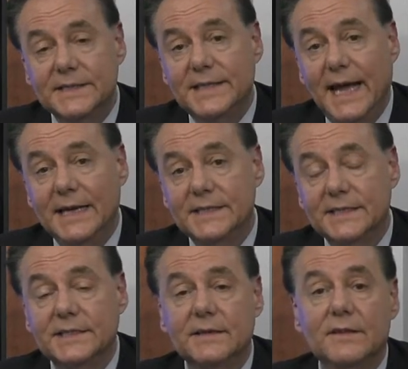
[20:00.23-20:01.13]
status
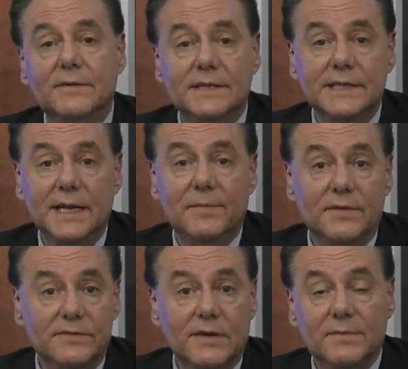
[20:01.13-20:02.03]
is another example.
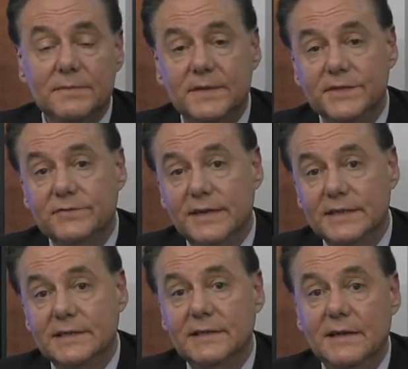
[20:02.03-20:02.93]
The Trump
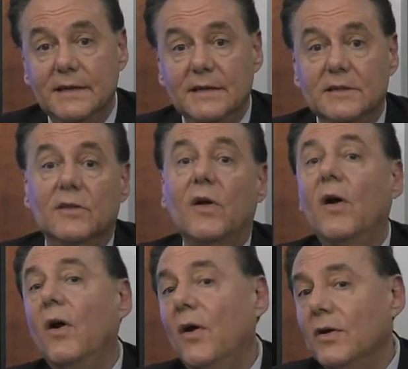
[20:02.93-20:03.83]
administration,
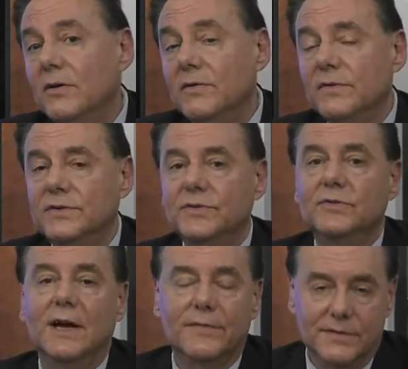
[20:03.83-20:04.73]
long
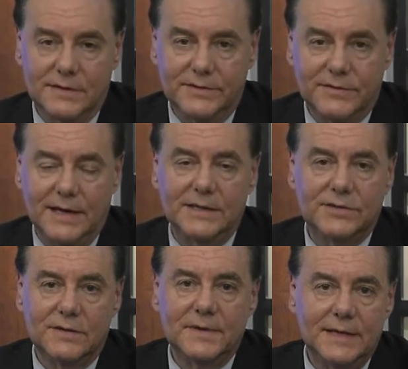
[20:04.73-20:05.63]
overdue effort to try to
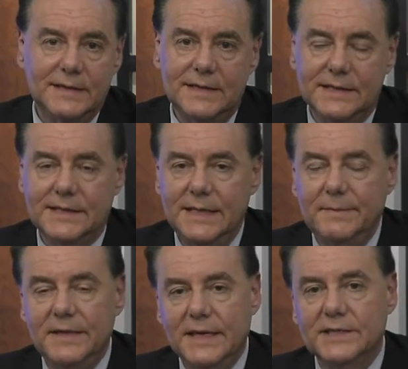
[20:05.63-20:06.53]
terminate these
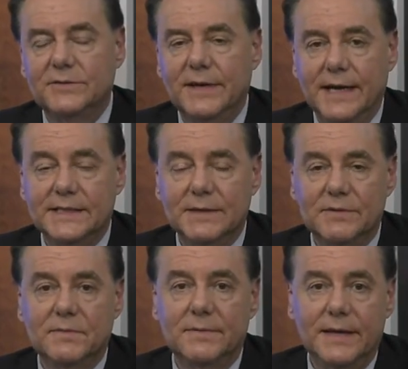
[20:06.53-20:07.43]
TPS grants that
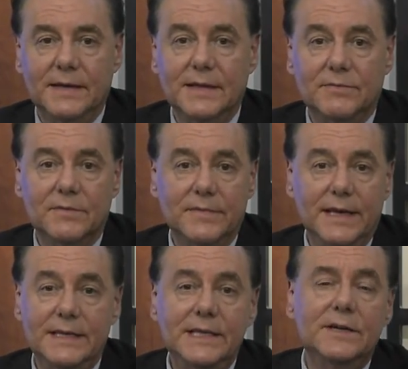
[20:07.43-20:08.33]
were made, that were
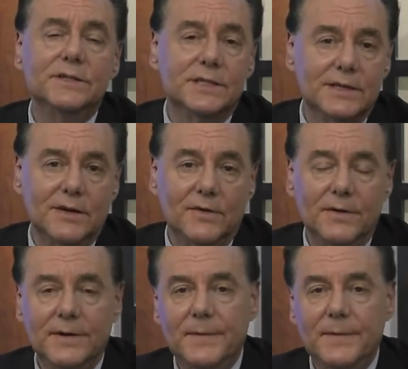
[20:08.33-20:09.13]
made years ago.